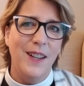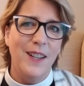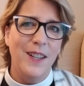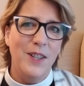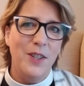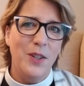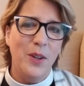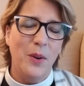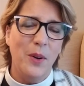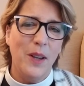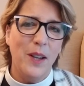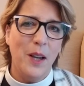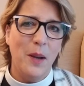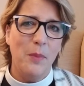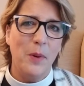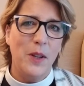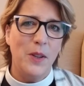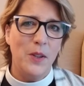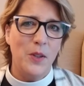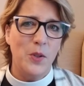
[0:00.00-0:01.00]
showing
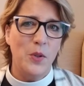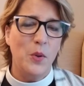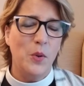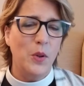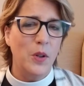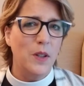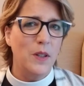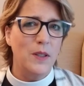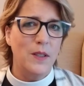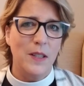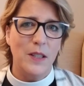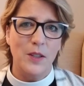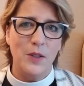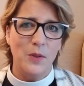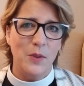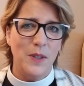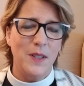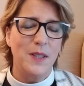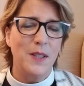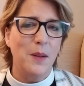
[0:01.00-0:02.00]
up on the shores and
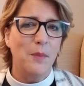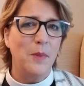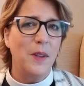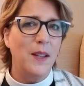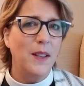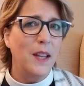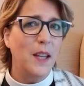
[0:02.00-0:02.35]
doing something